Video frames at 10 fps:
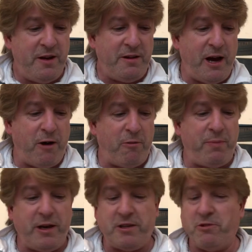Now I
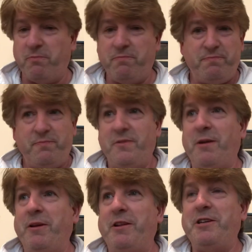picked up, I
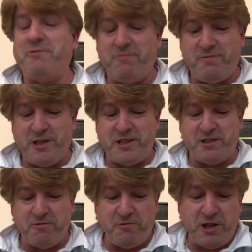mean,
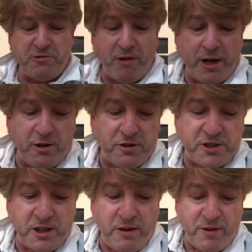this record
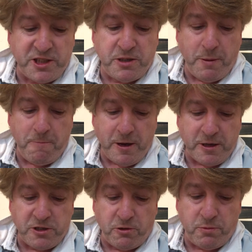sleeve had to be
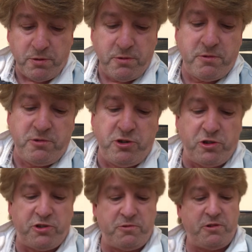picked up
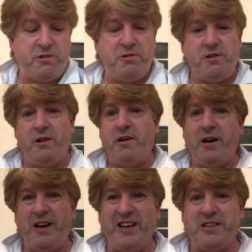just
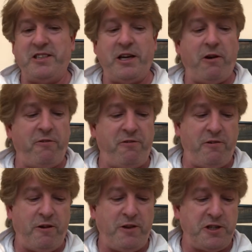in itself,
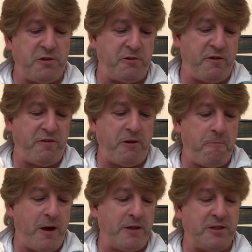and this was 50
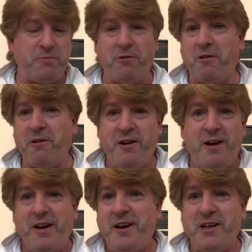pence, but
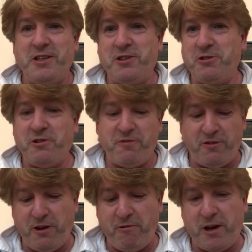it's such a
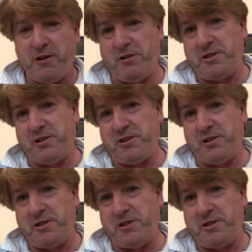funny record